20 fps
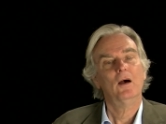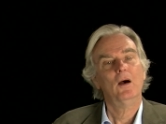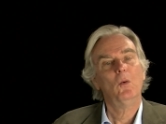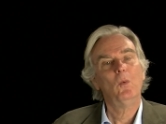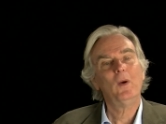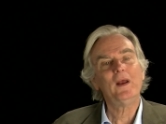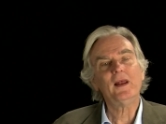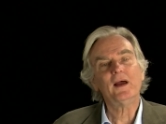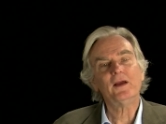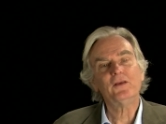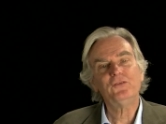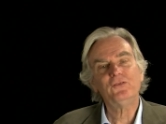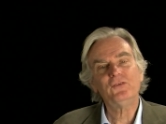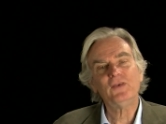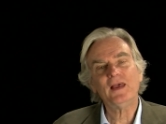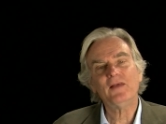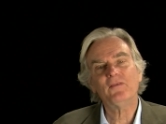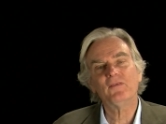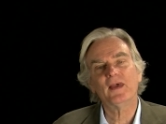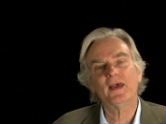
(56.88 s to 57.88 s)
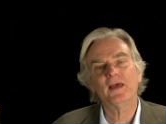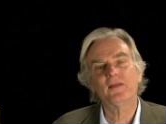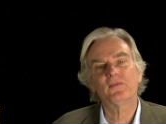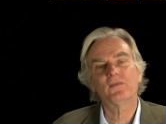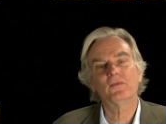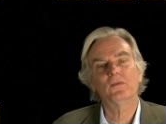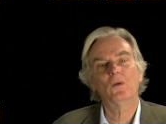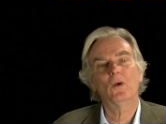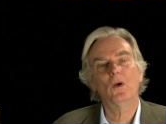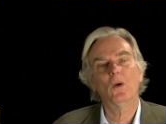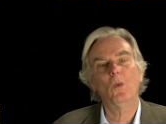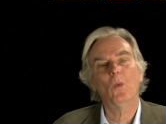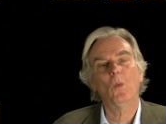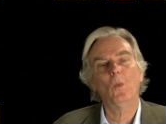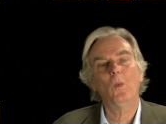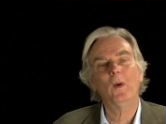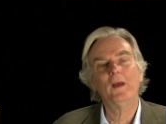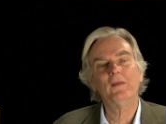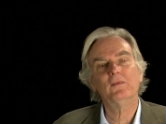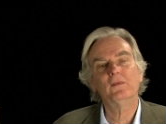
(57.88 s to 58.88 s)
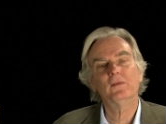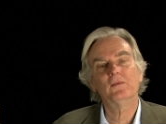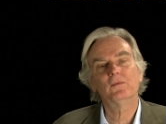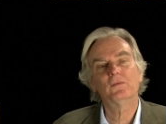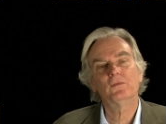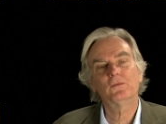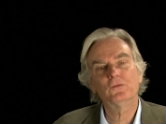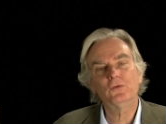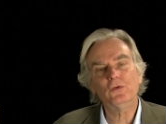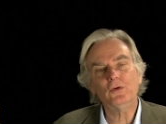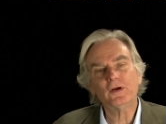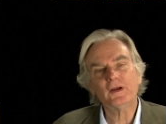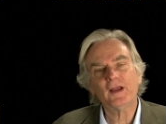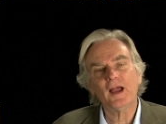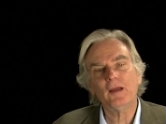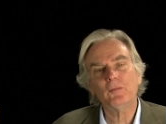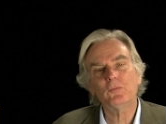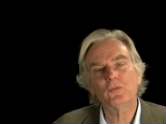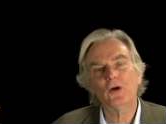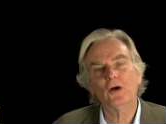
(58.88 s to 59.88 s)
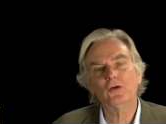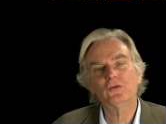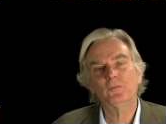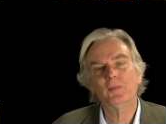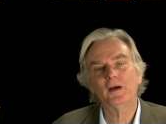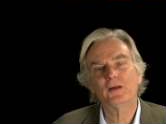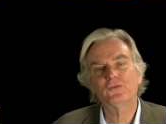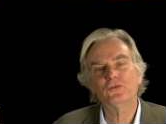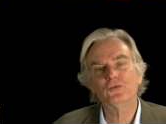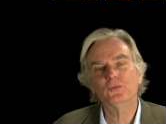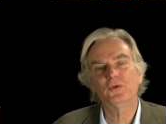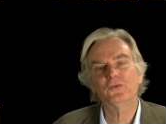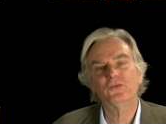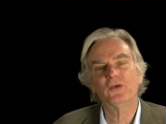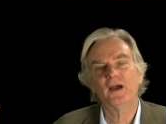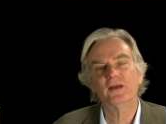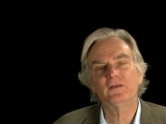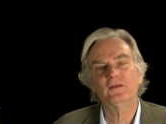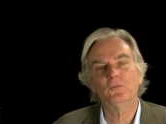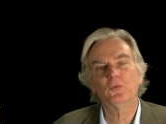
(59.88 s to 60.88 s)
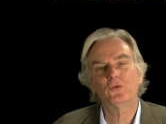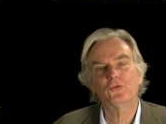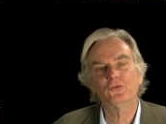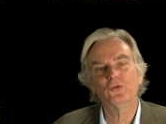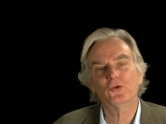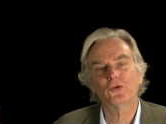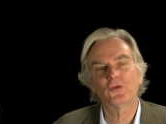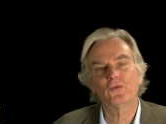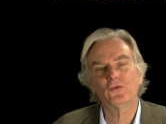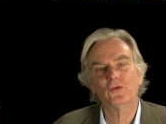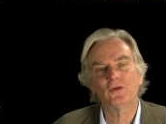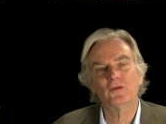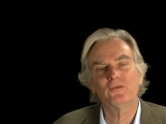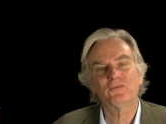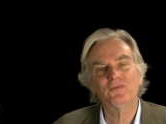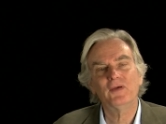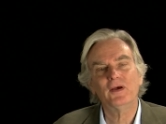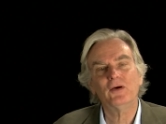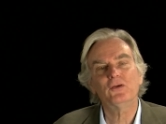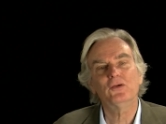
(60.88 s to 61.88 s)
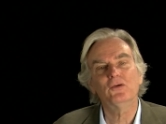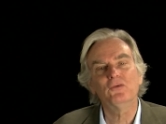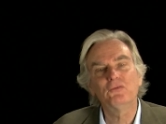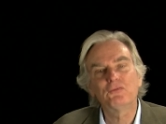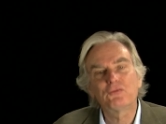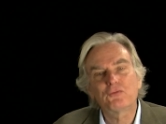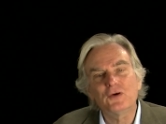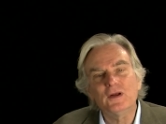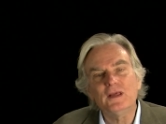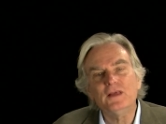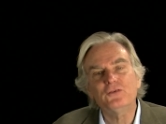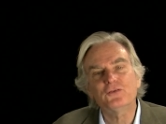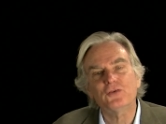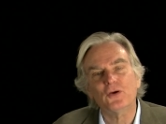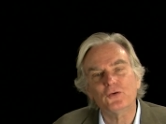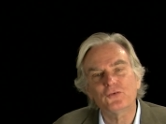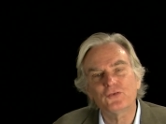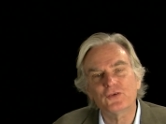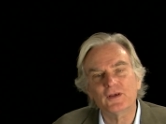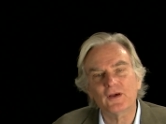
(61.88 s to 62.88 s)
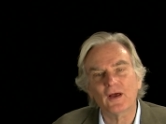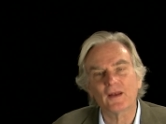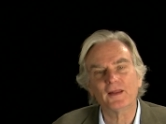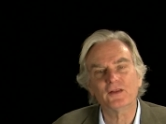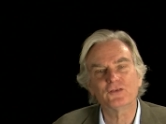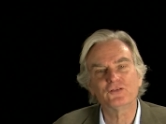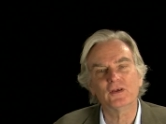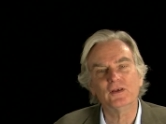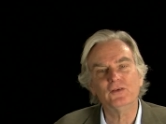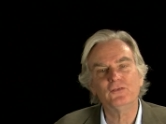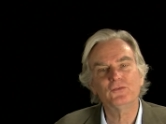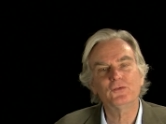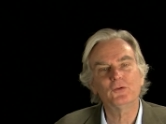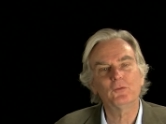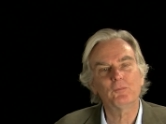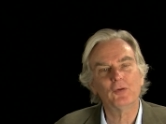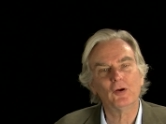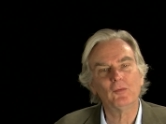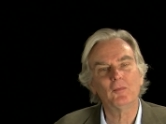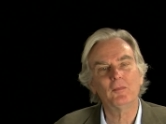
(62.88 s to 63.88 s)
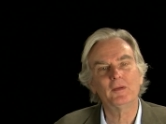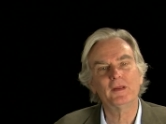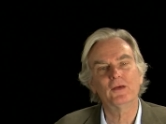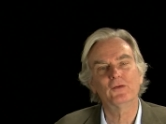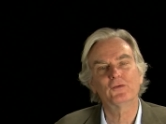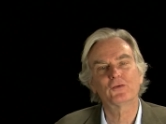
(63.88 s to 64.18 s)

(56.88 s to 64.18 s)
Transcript: When I said that when Durkheim wrote about suicide, he was not at all a value-free sociologist, you probably